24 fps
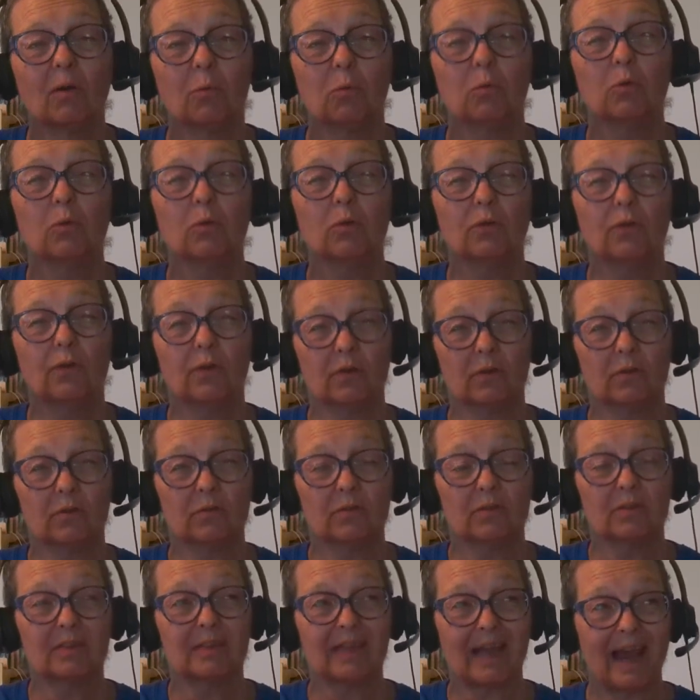our world that are
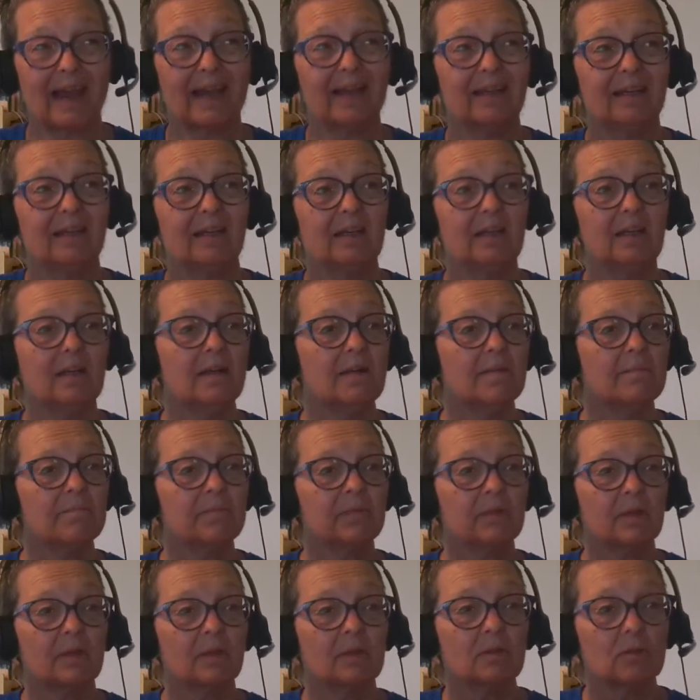saddening,
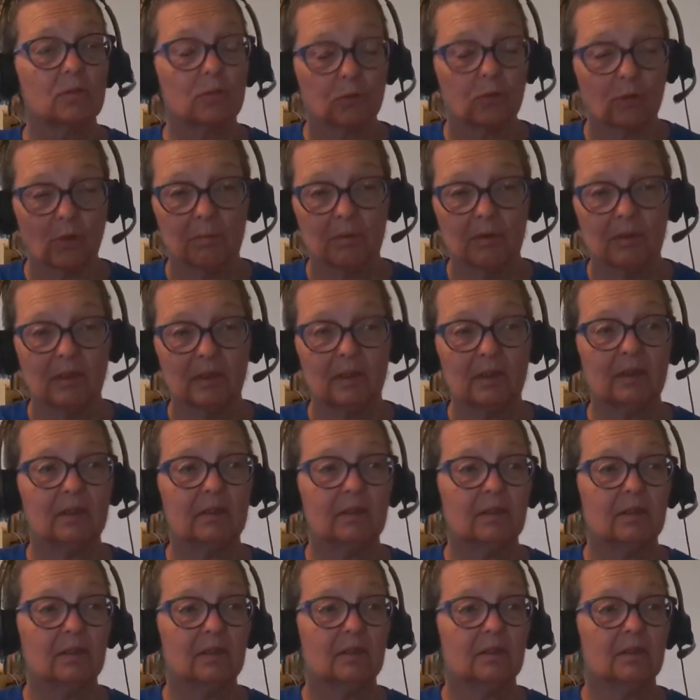
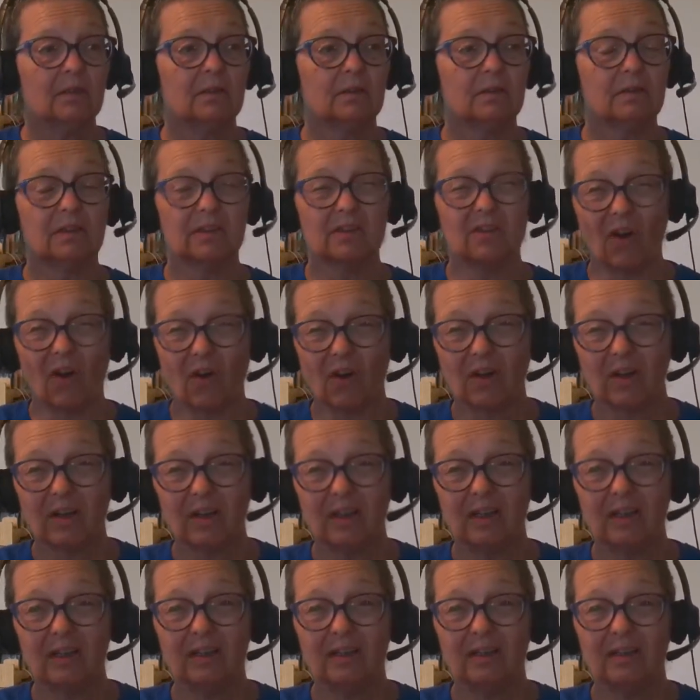troubling,
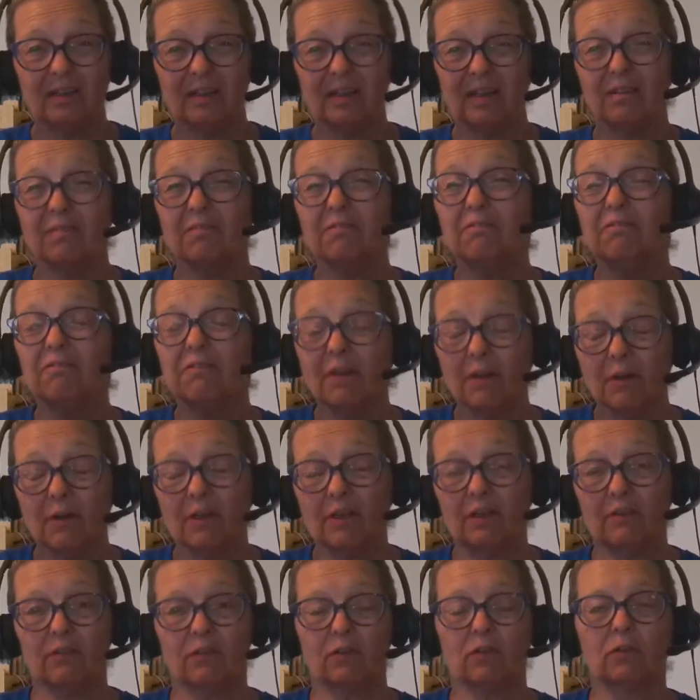disheartening, and
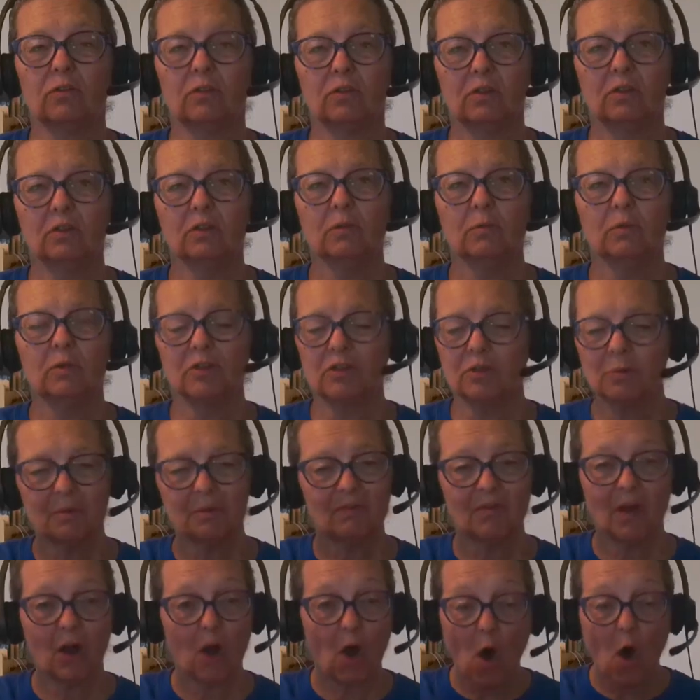very difficult to deal with. So
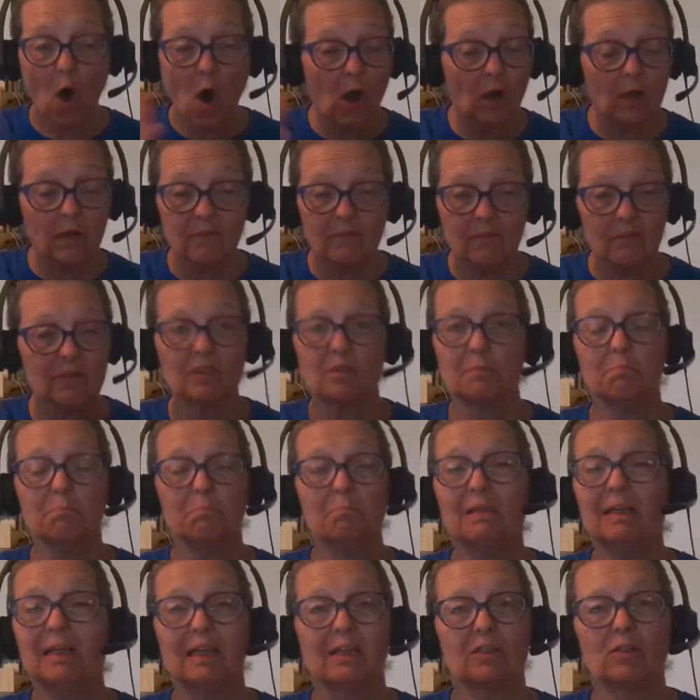we've got all of this
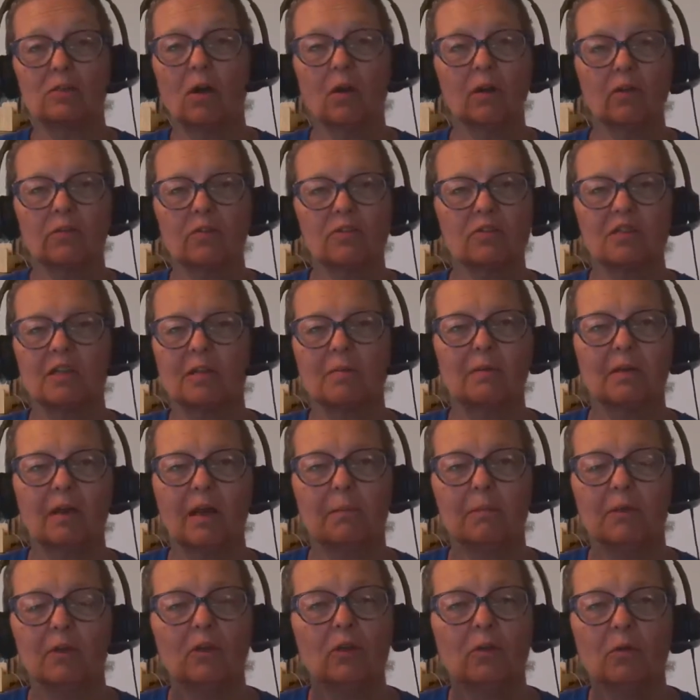mix all at the same
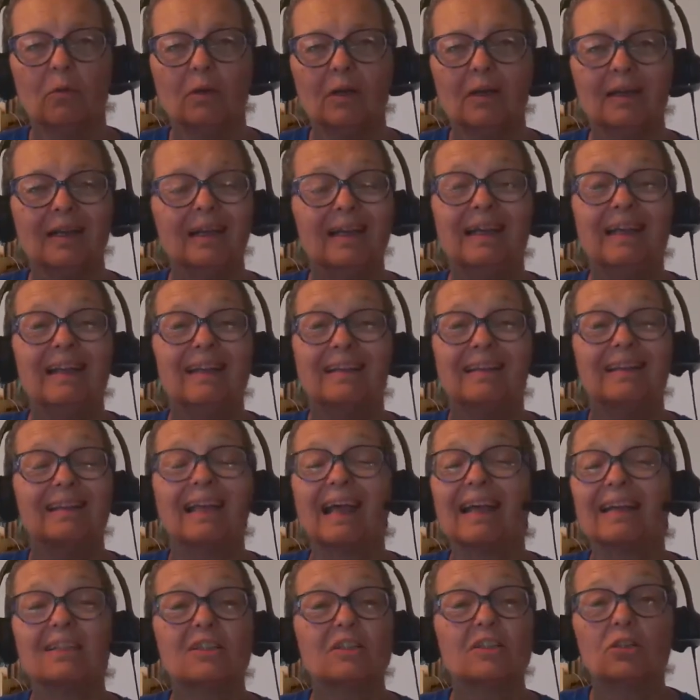time. But you know what?
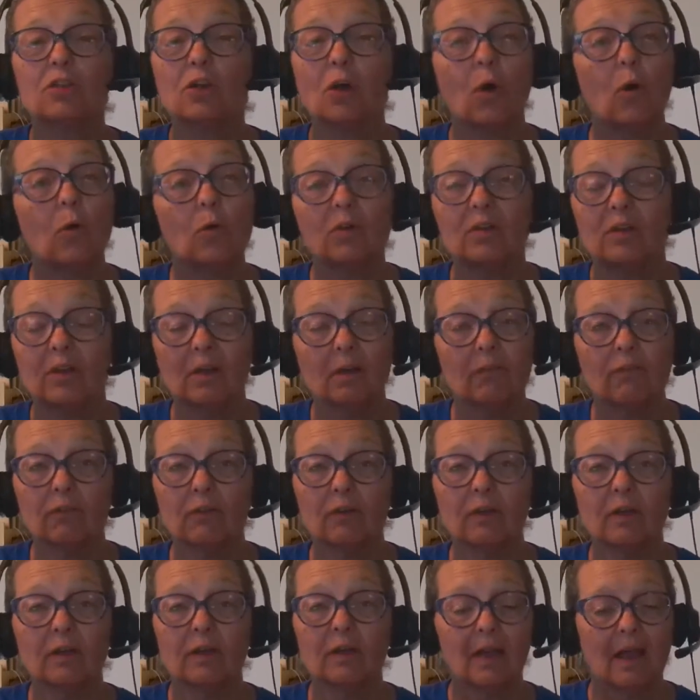That's no
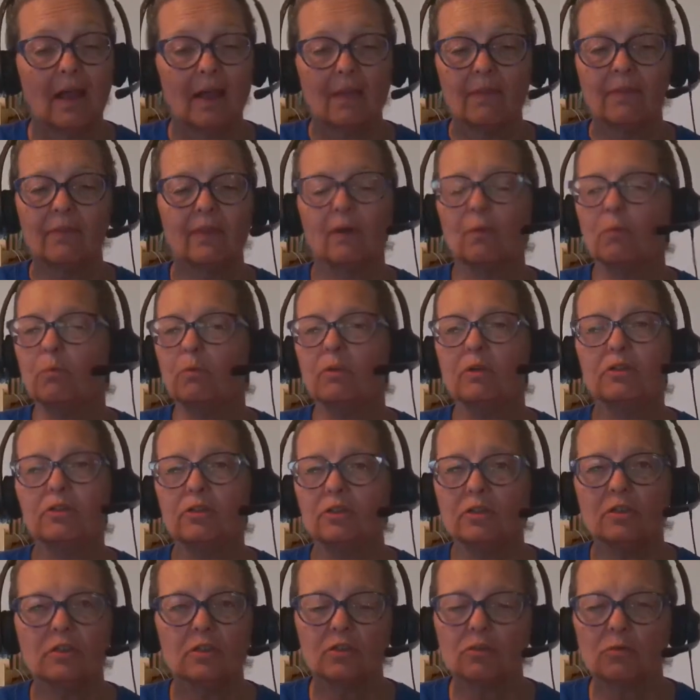different than when
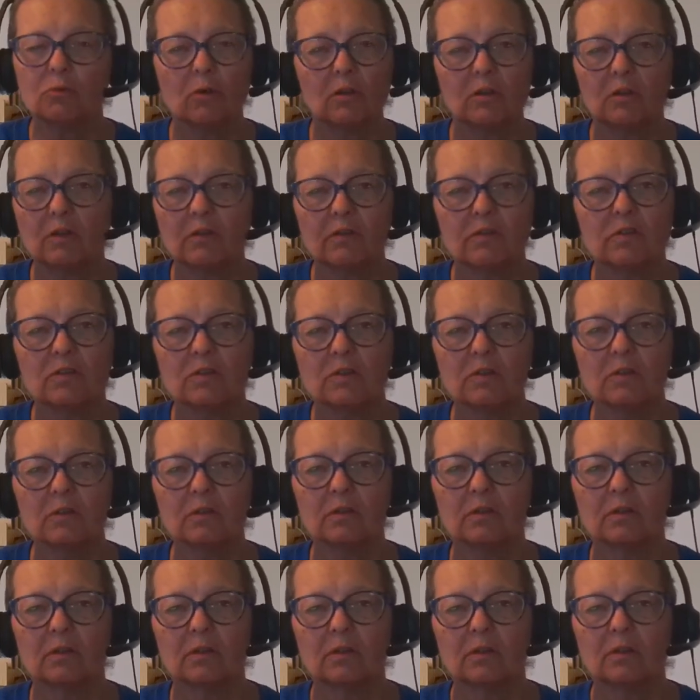Jesus walked on this
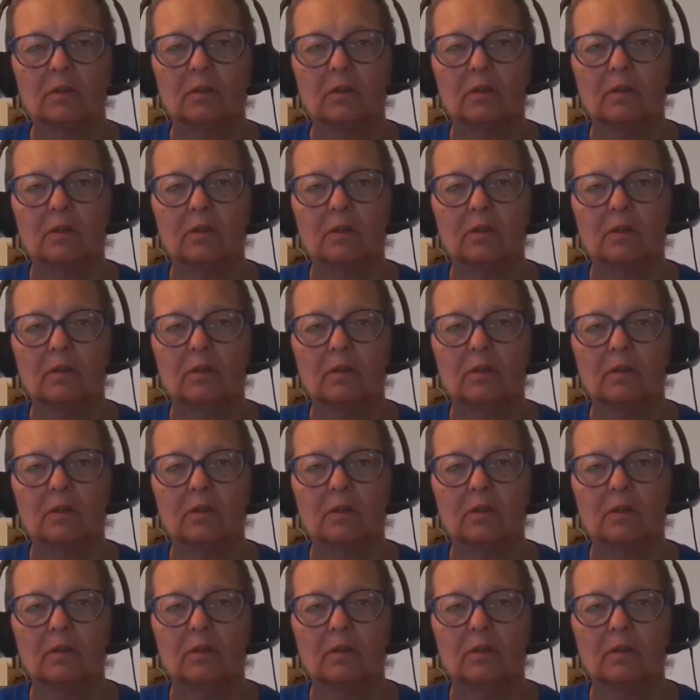earth